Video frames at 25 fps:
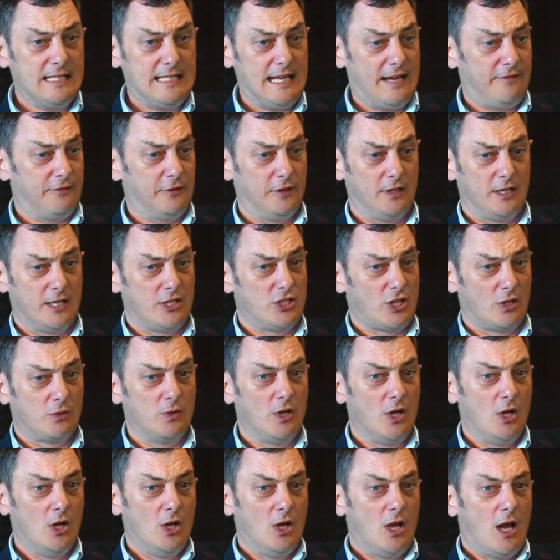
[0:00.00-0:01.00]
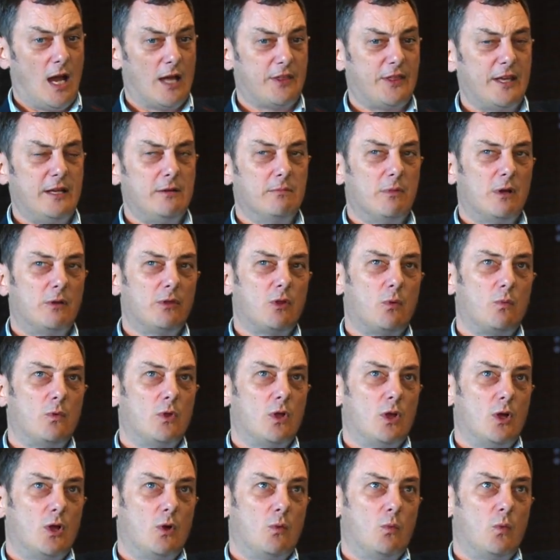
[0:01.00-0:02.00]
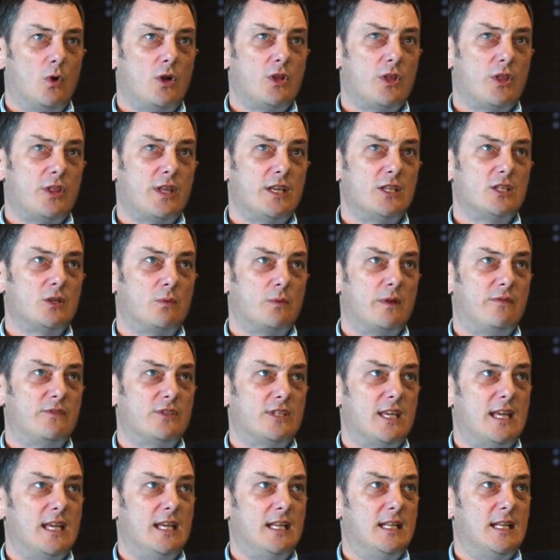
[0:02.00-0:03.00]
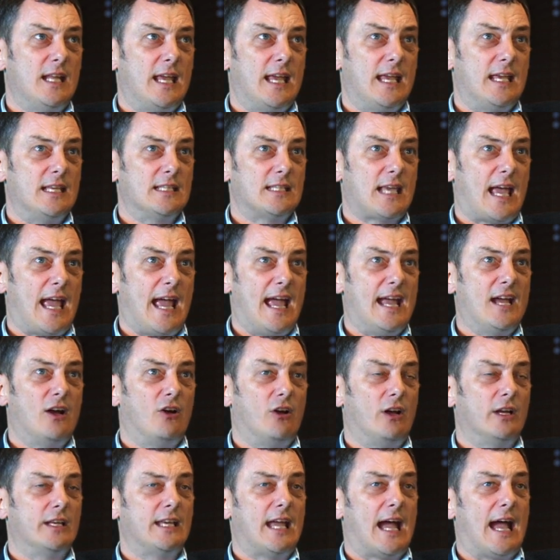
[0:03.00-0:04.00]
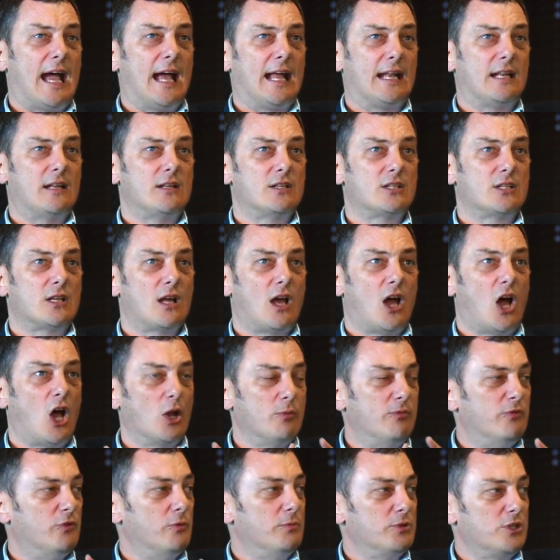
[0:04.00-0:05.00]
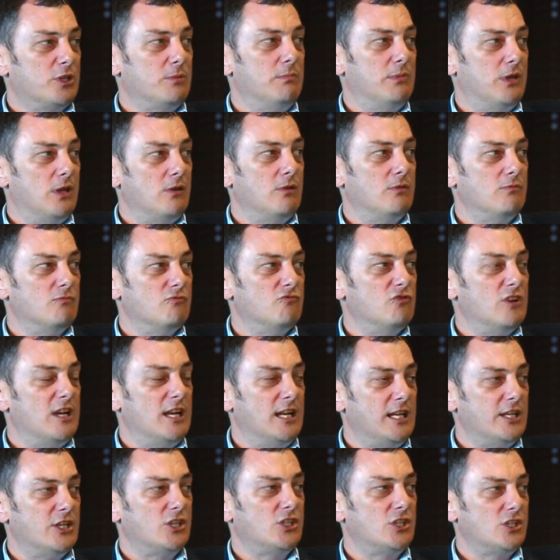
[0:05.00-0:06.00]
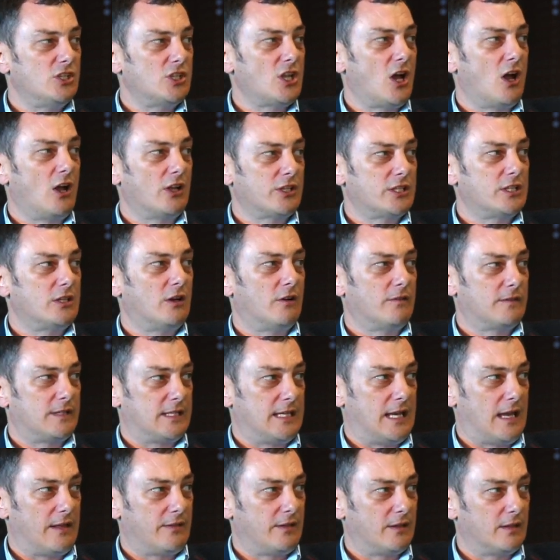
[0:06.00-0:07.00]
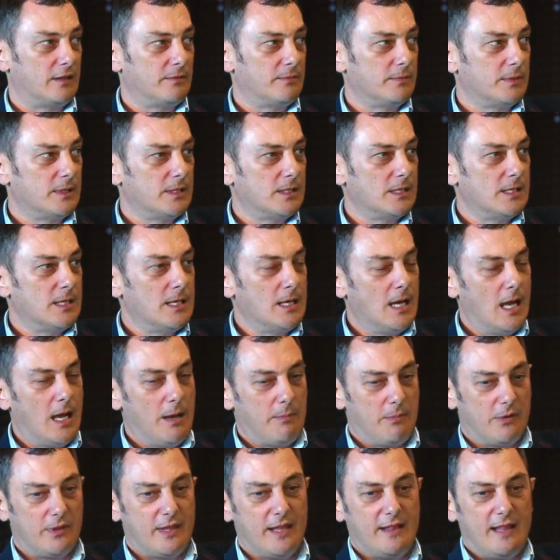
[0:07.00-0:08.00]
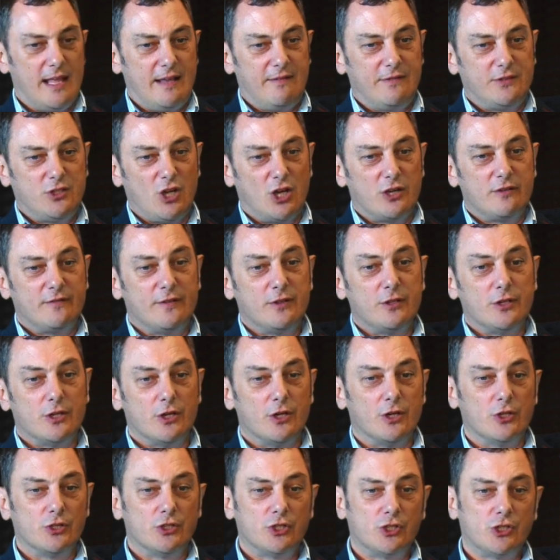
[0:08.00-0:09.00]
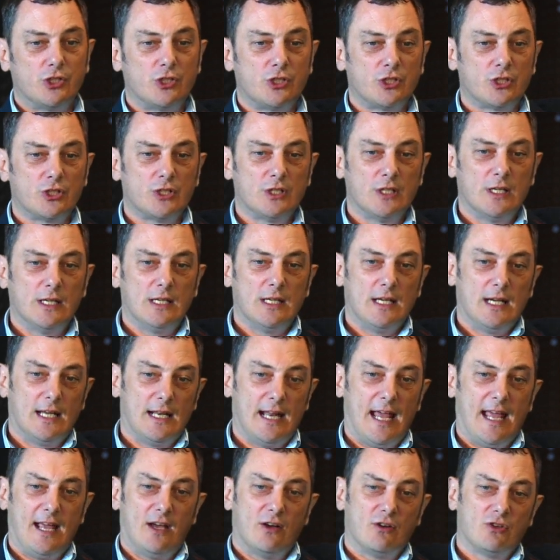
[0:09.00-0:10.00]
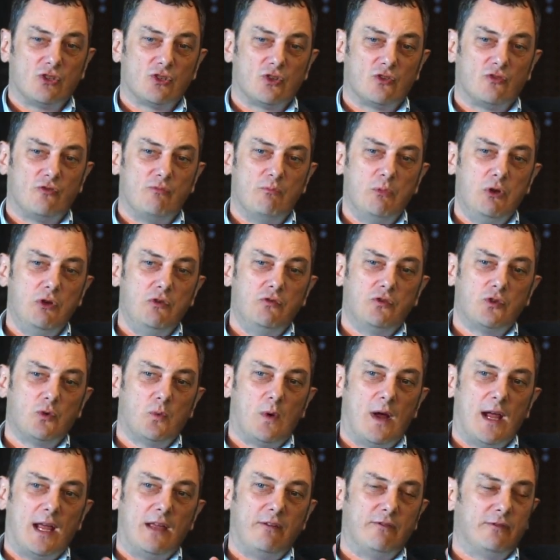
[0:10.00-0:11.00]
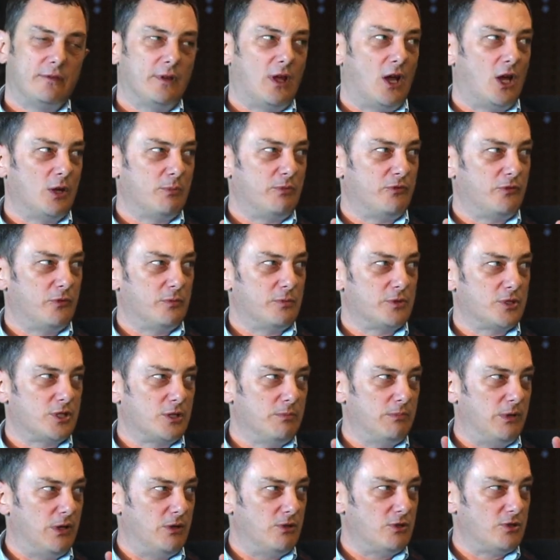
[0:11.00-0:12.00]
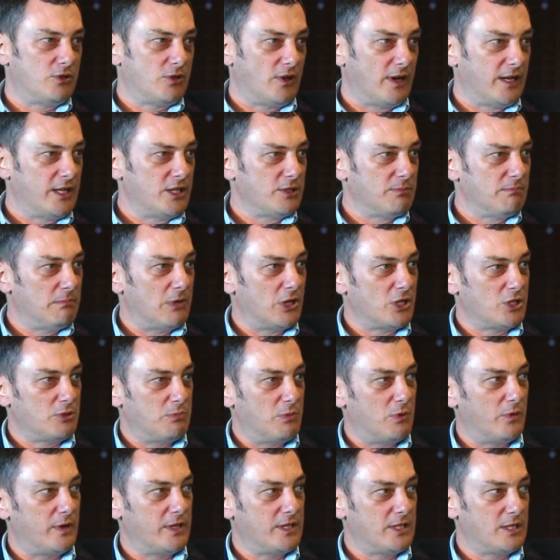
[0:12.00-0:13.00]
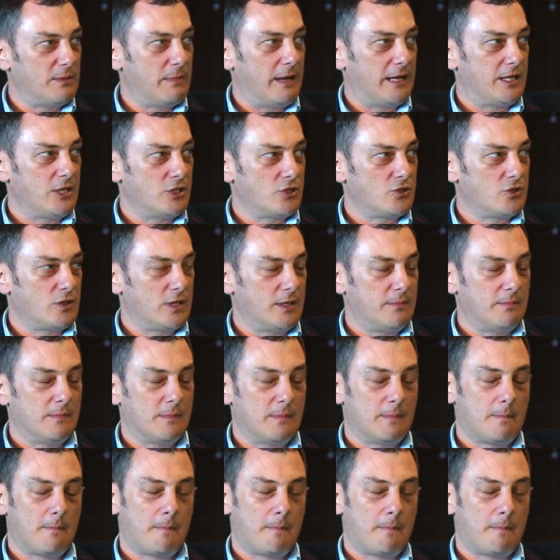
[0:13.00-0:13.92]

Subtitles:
Definitely. So I think one of the things that we've seen is AI and high performance compute really started off together, but then they've diverged and AI sort of moved away from the high performance compute space much more into the mainstream.